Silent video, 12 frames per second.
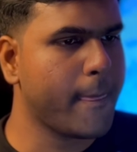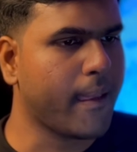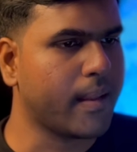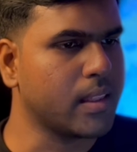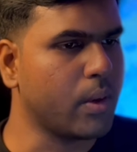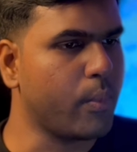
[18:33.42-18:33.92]

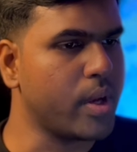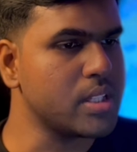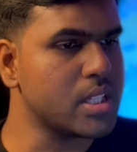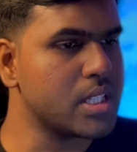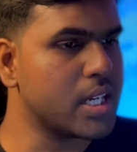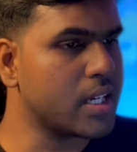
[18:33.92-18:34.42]
The
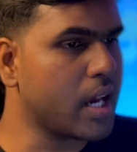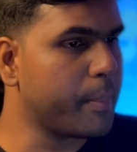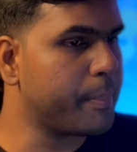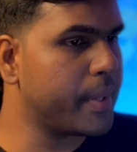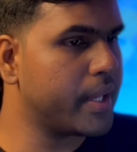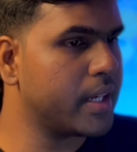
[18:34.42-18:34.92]
ones that
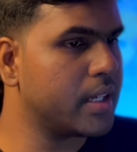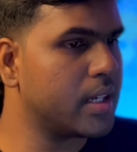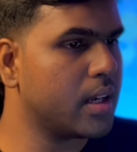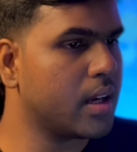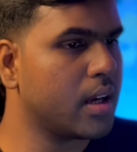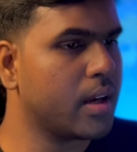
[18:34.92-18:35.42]
appear in
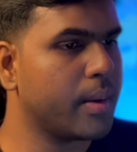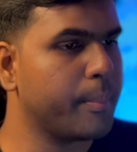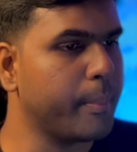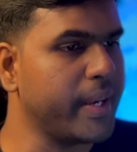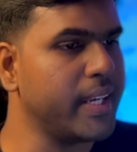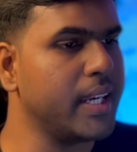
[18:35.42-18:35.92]

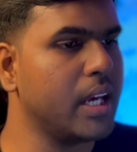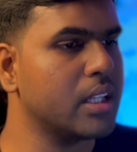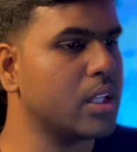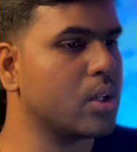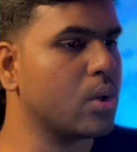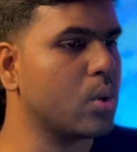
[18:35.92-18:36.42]
many other
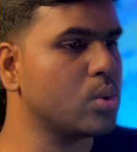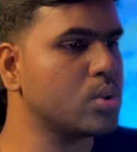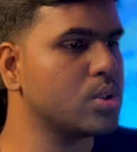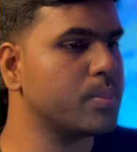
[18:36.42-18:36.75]
notes